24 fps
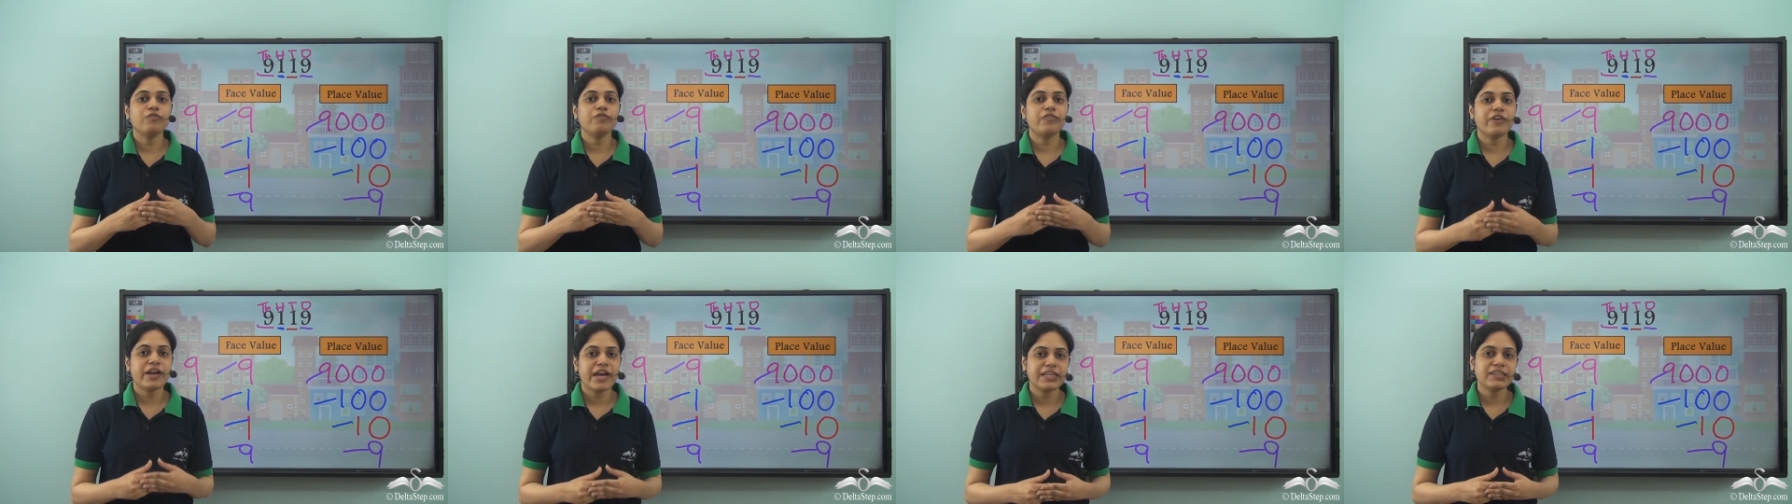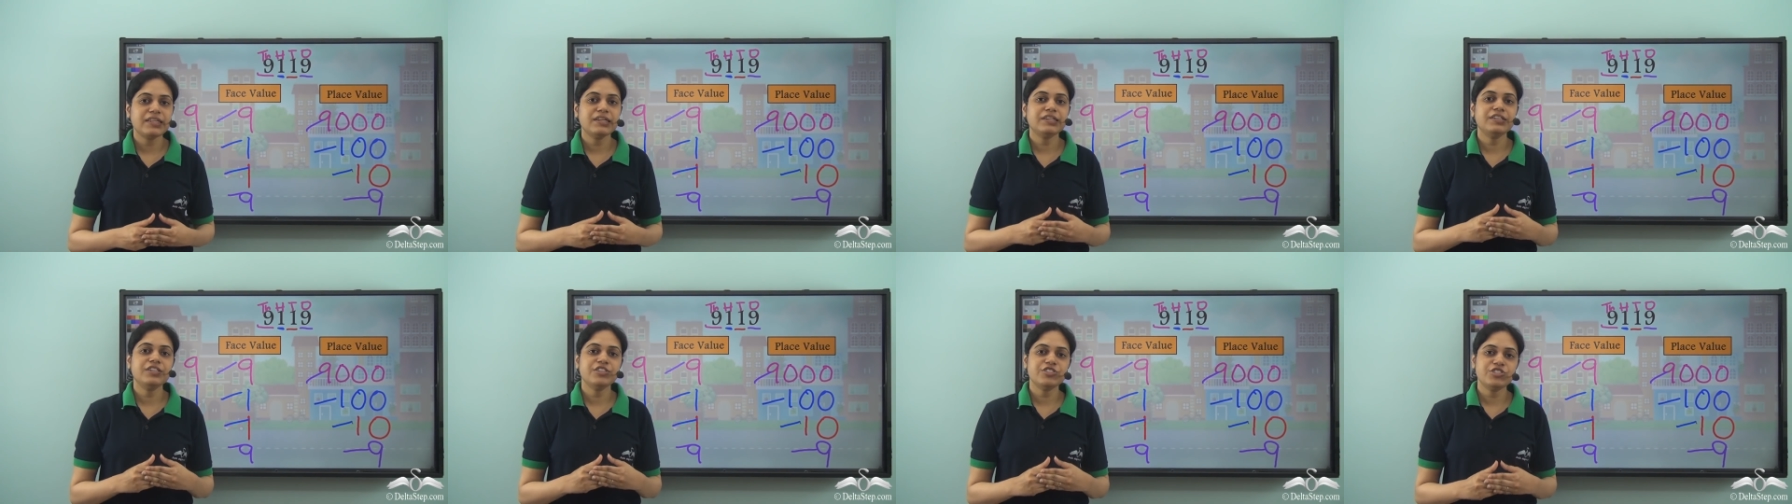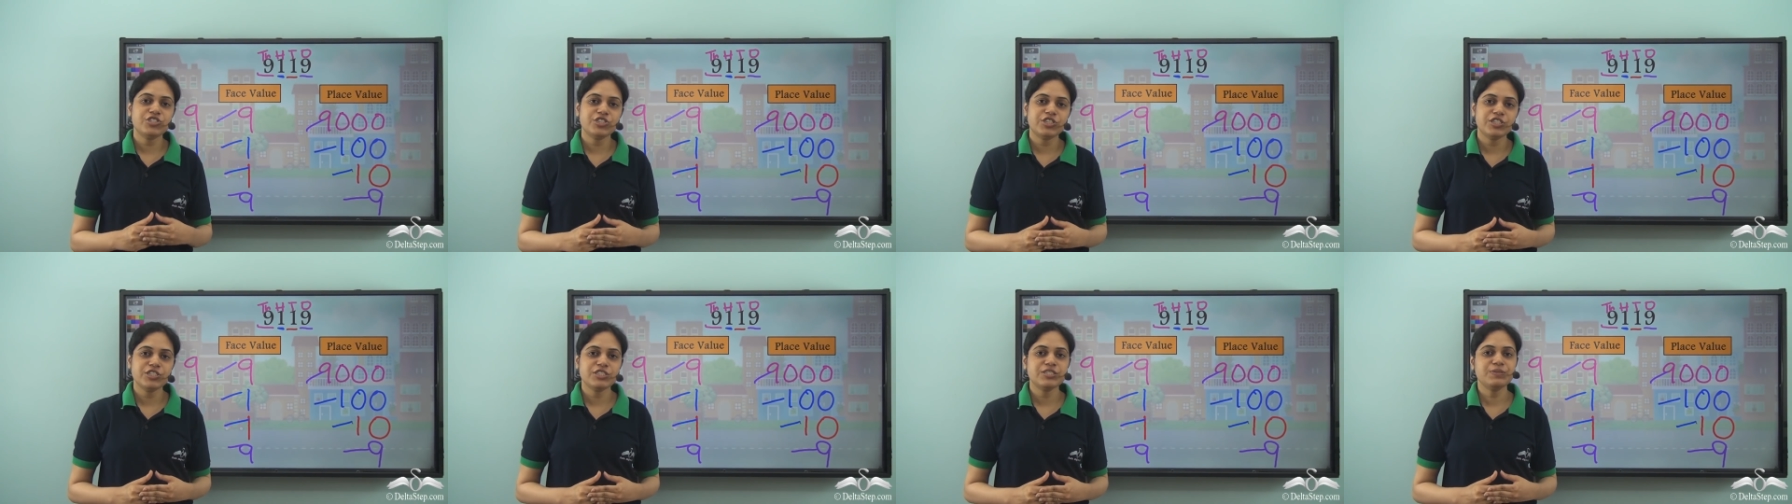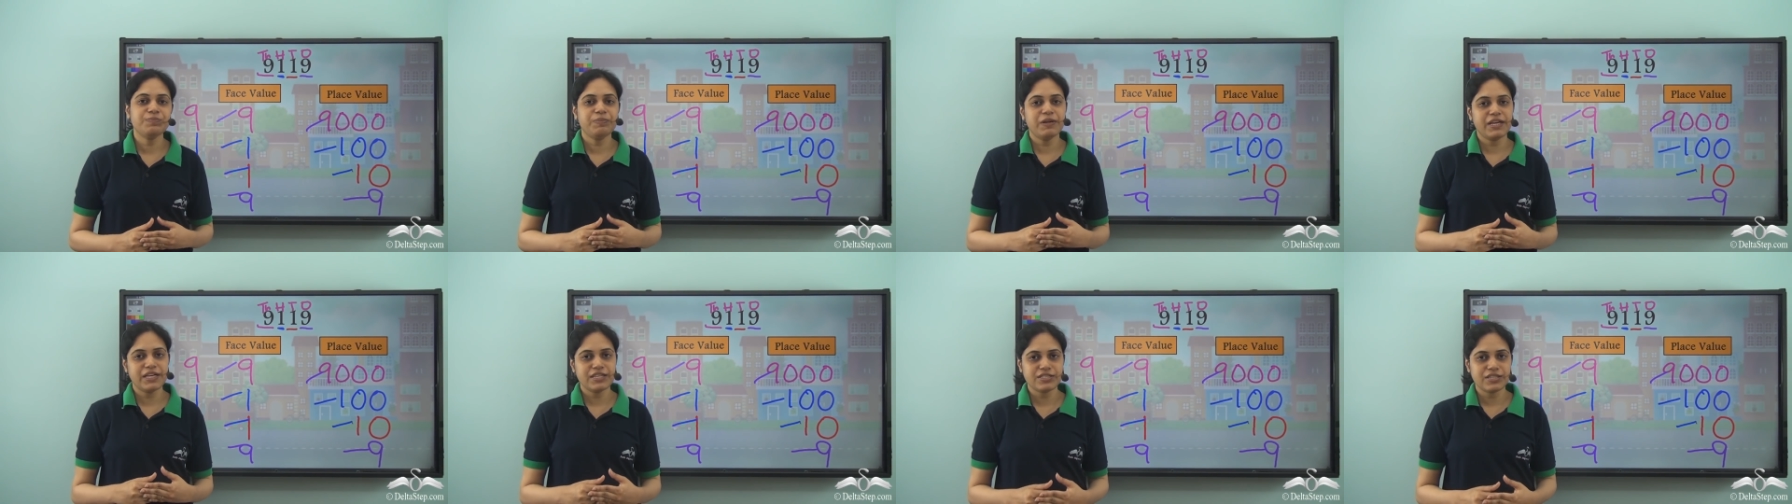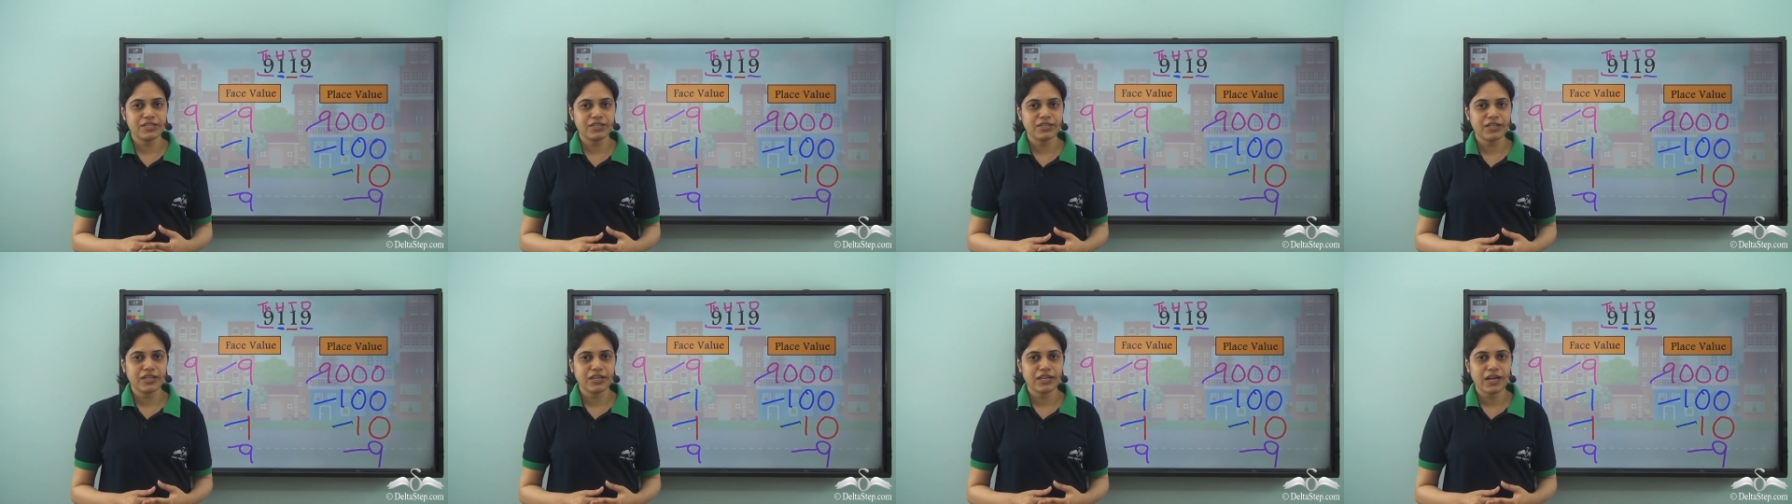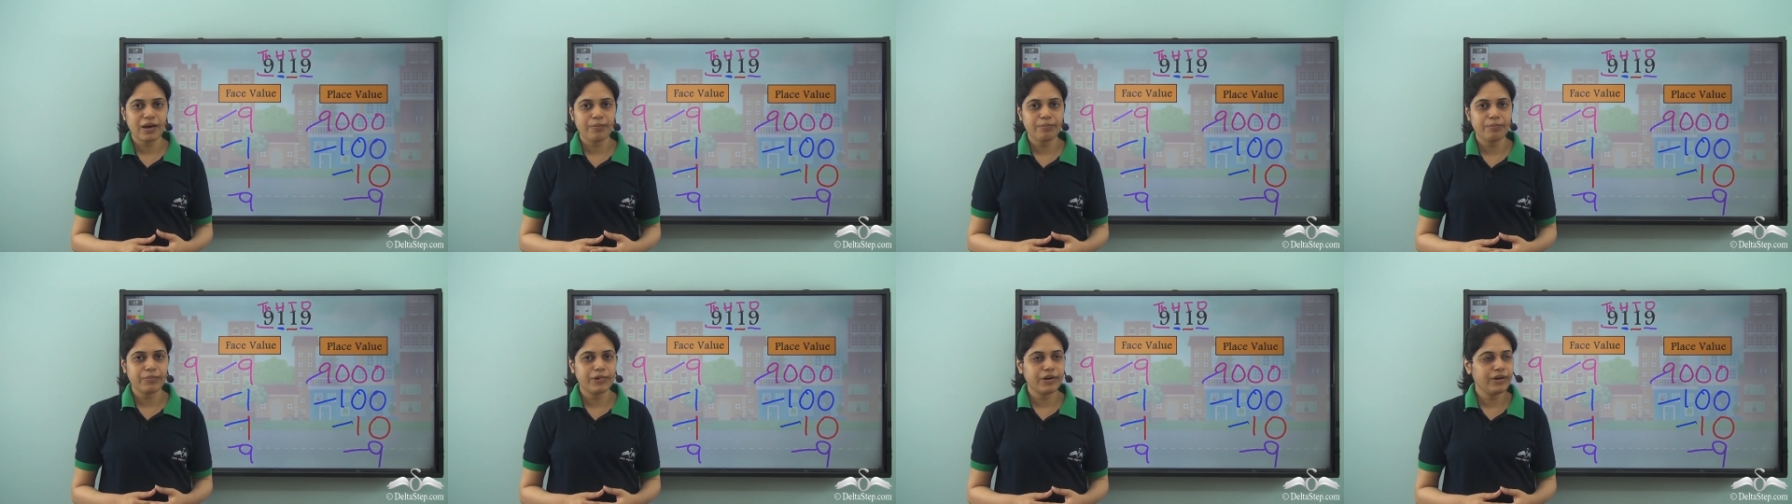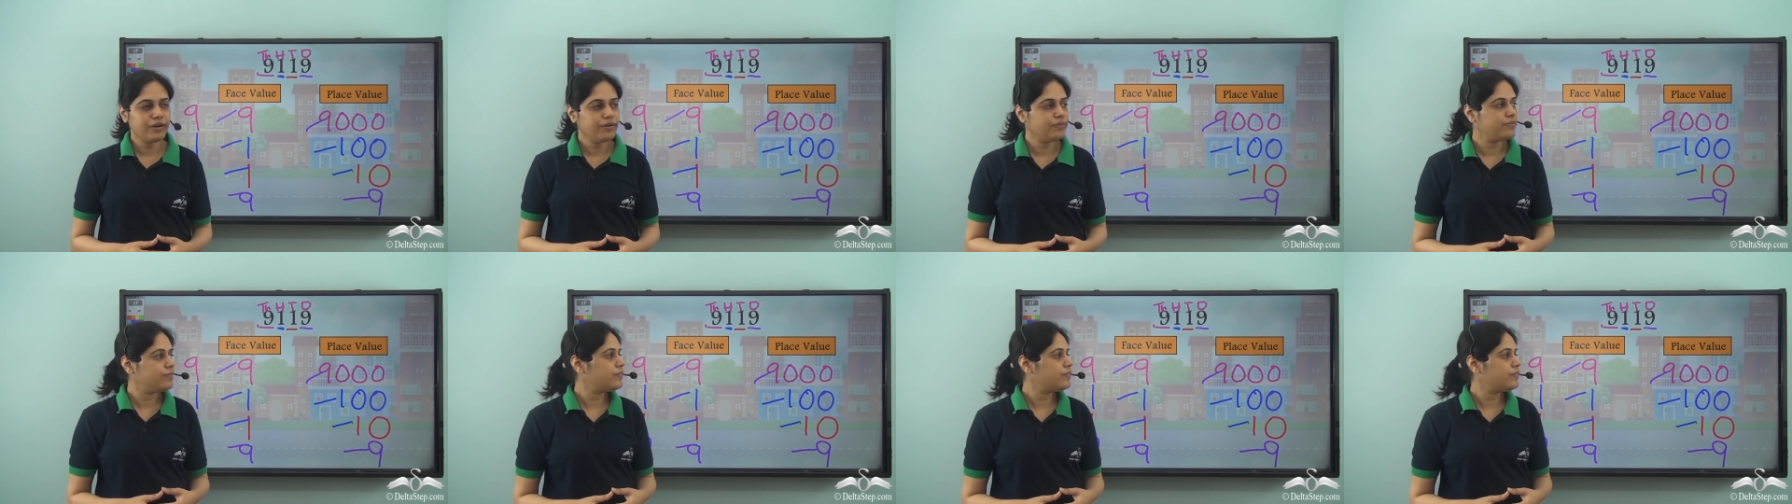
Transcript: where the digit is placed in the number